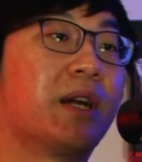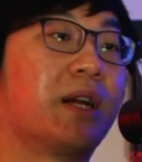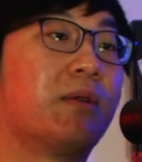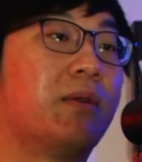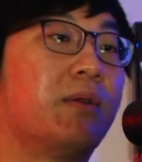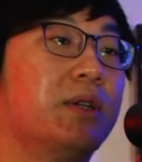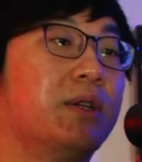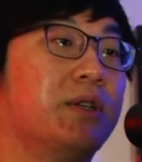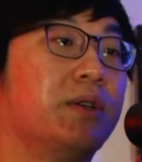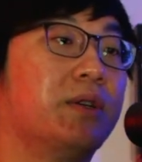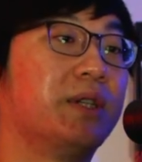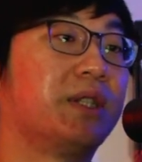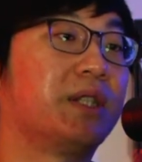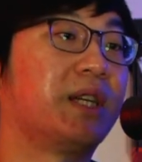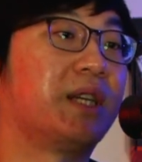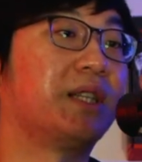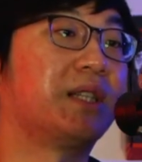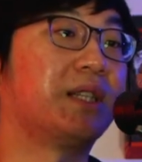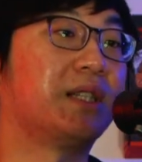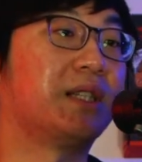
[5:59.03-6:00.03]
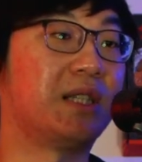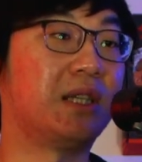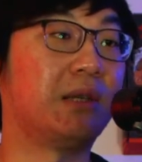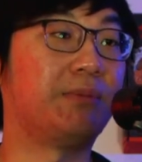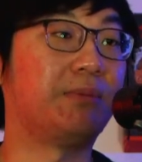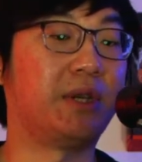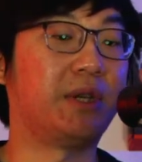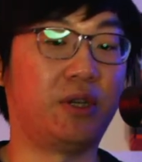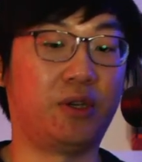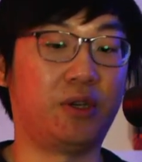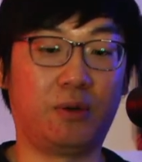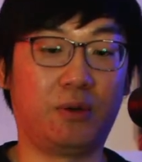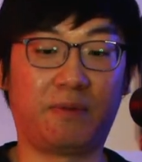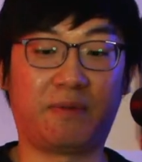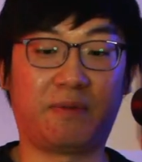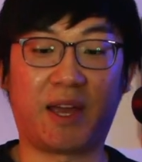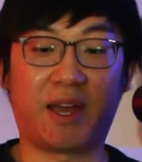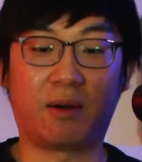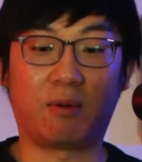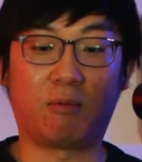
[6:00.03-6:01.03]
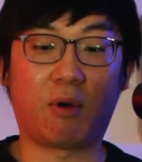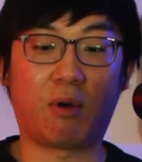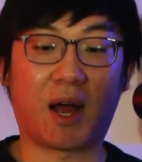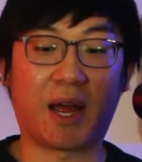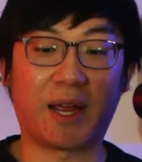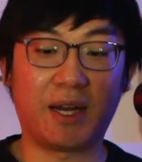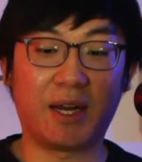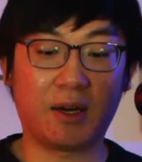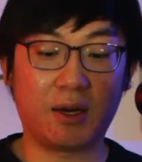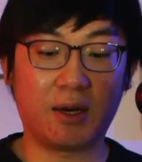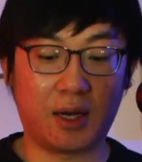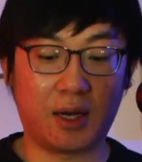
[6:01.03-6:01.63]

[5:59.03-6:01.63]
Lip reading: going to want to do is take the CPU fan wire